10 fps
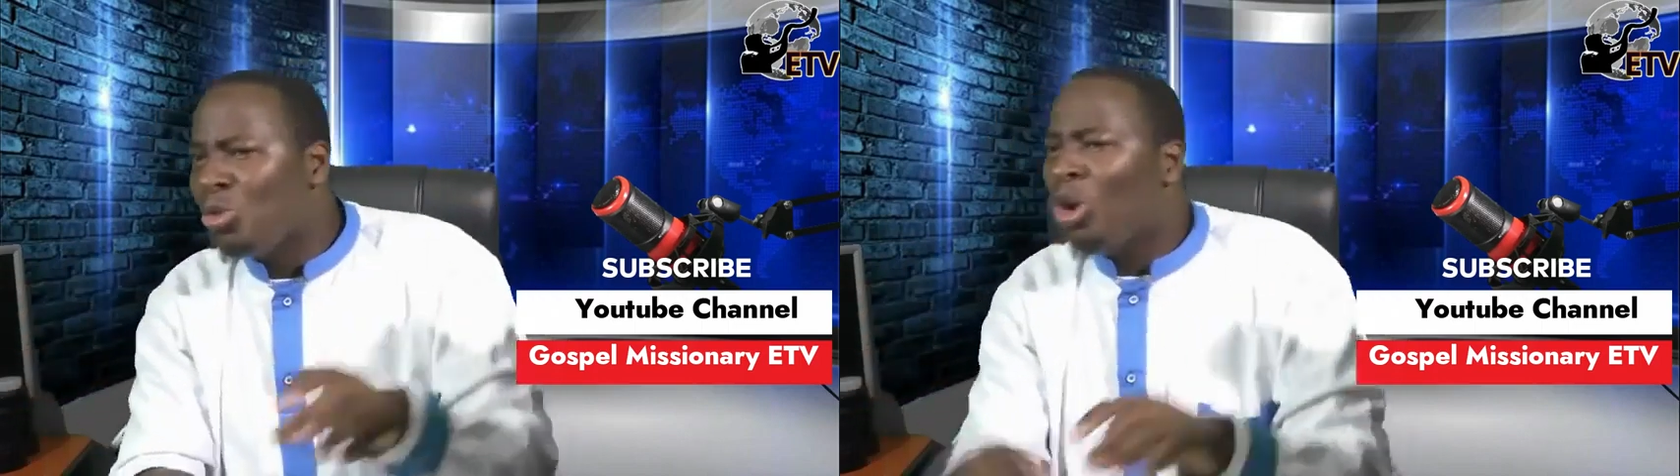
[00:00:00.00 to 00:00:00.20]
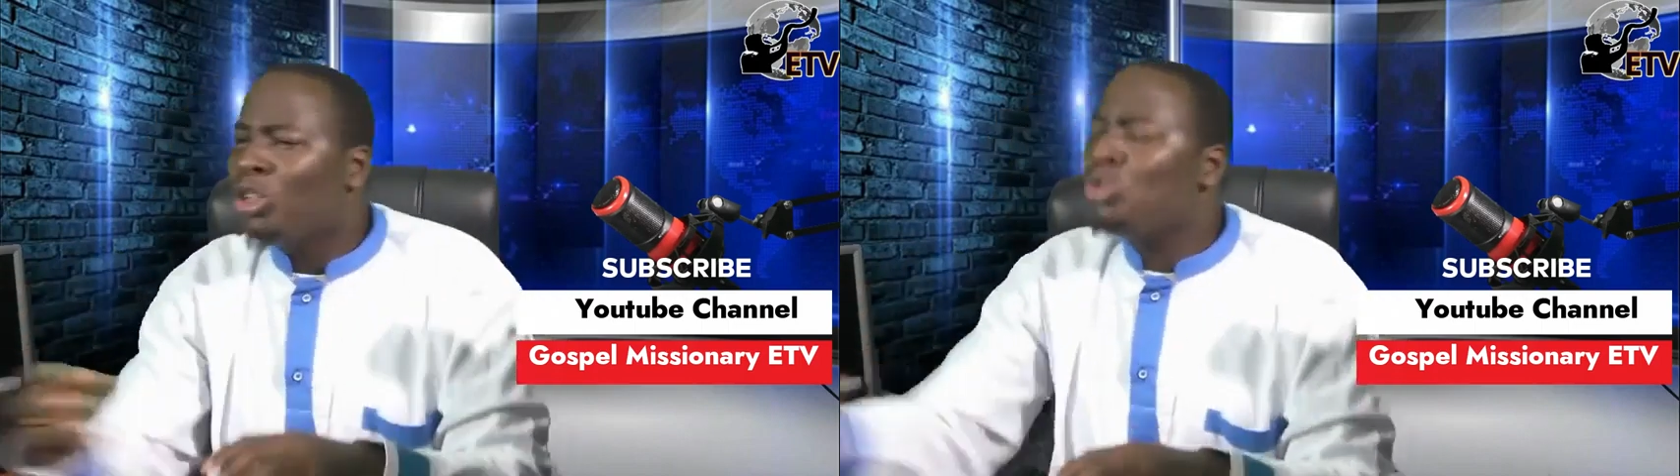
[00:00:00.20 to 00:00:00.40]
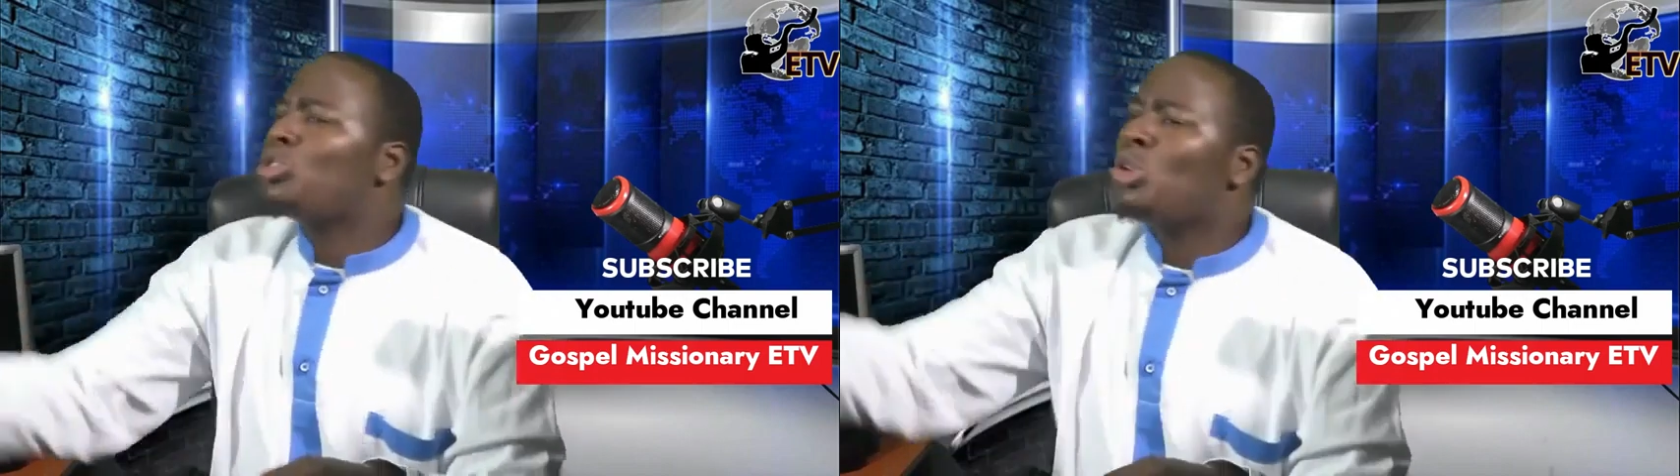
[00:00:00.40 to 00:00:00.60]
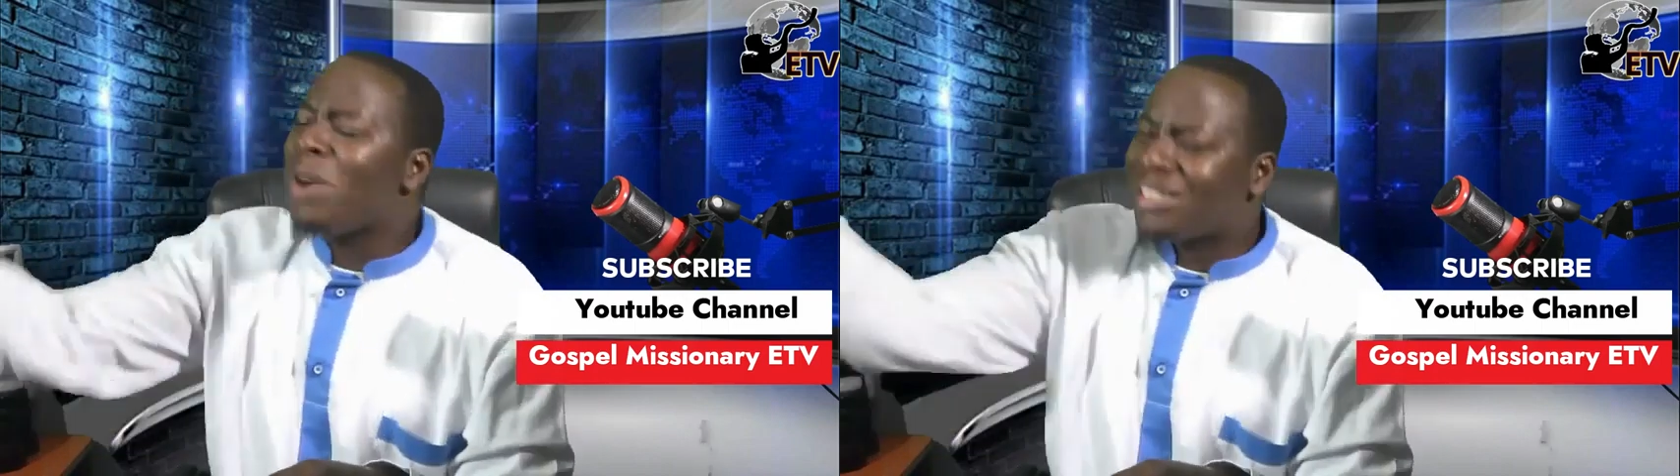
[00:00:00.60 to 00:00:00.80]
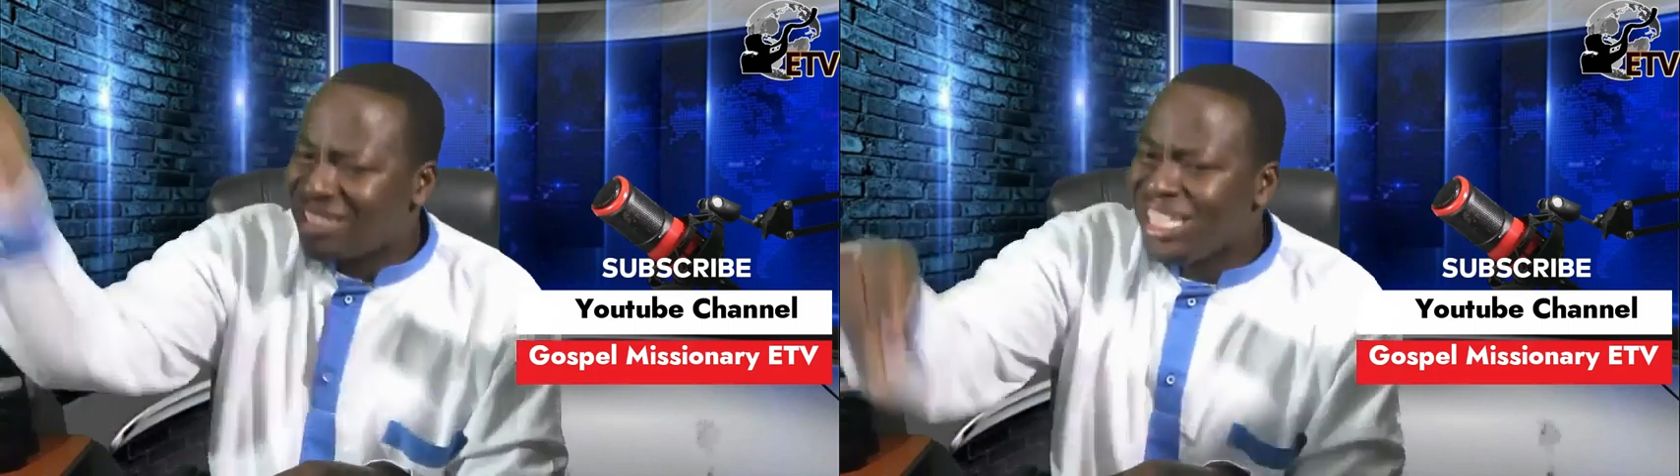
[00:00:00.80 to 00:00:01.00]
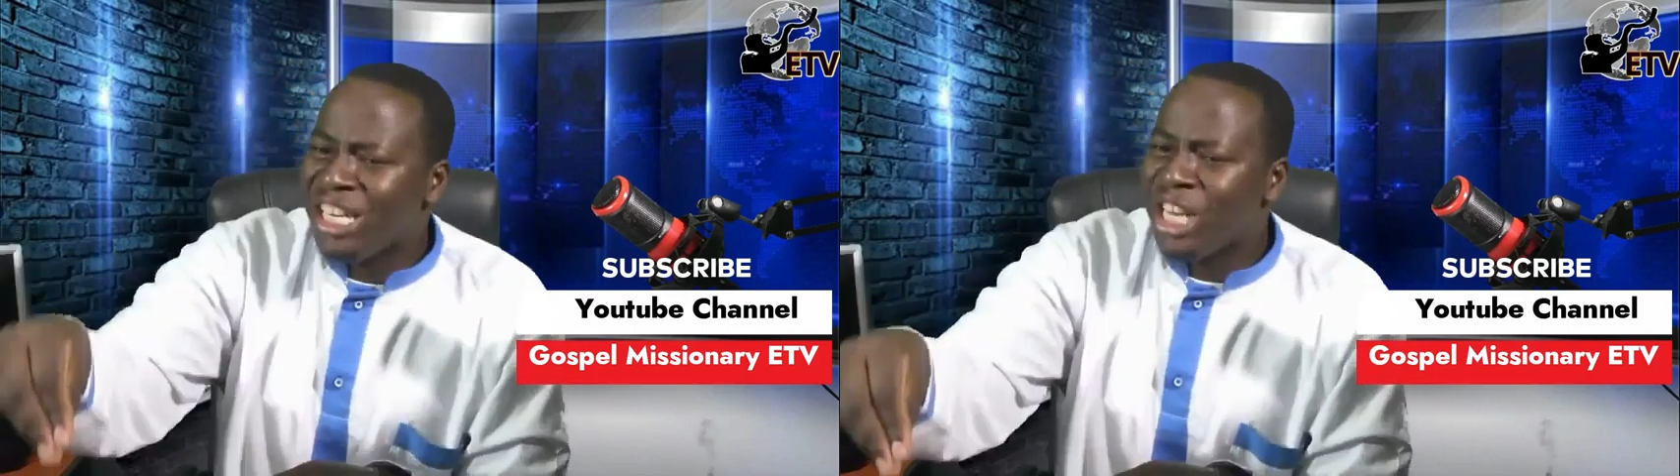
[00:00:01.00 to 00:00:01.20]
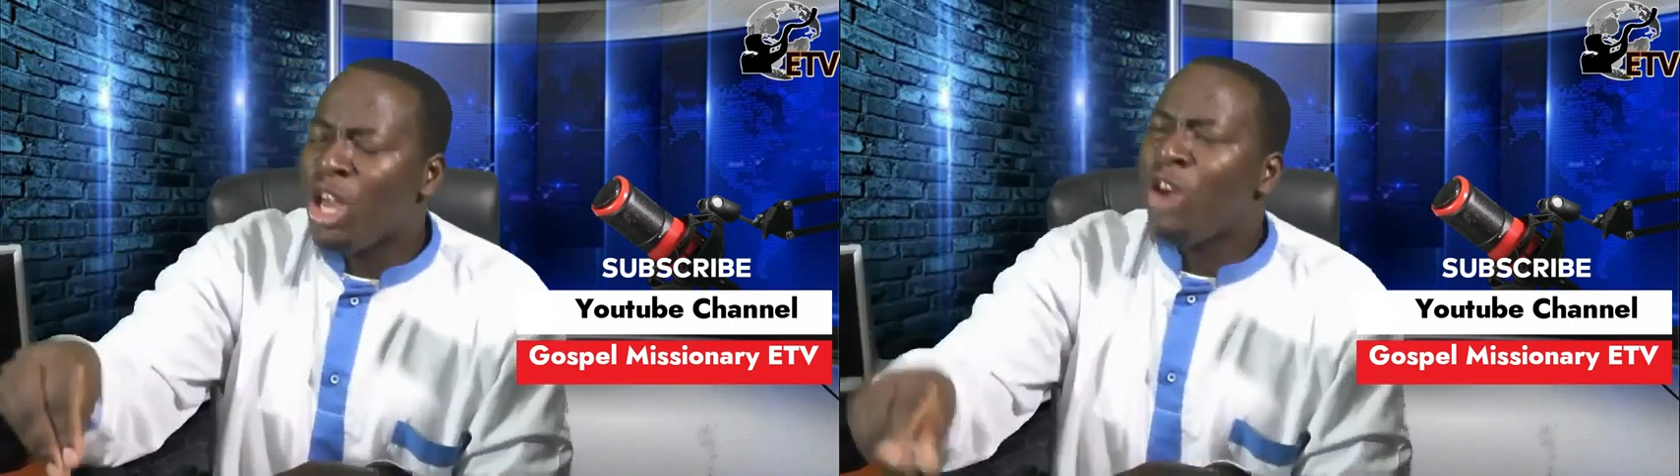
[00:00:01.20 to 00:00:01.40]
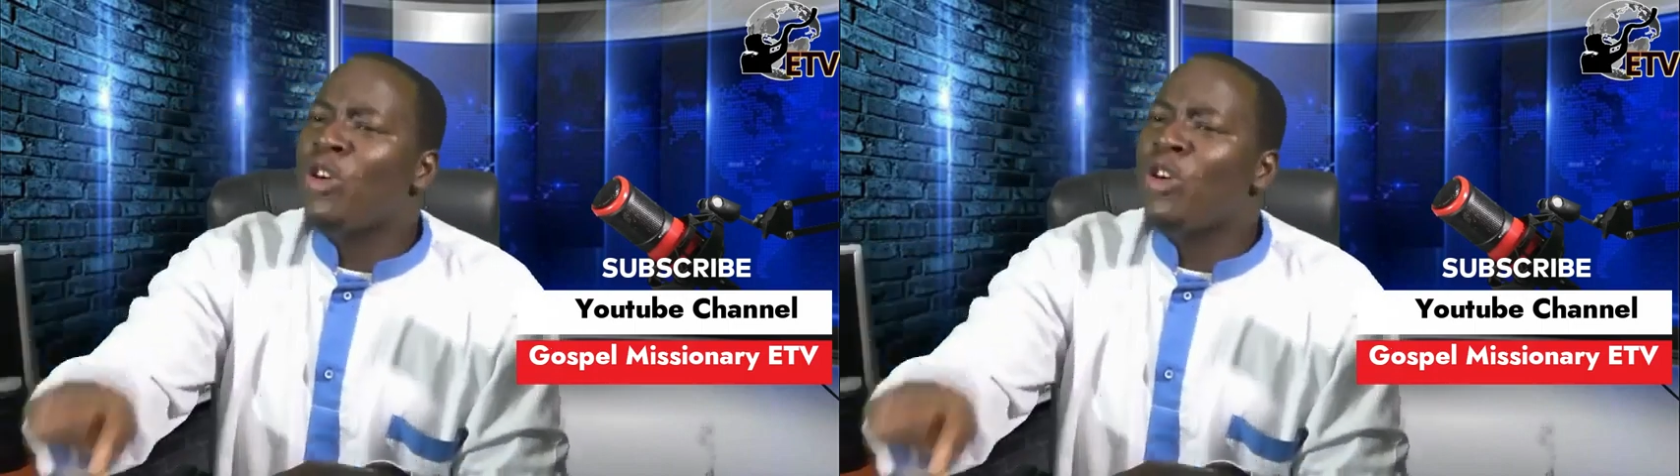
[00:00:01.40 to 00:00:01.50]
you to sow a seed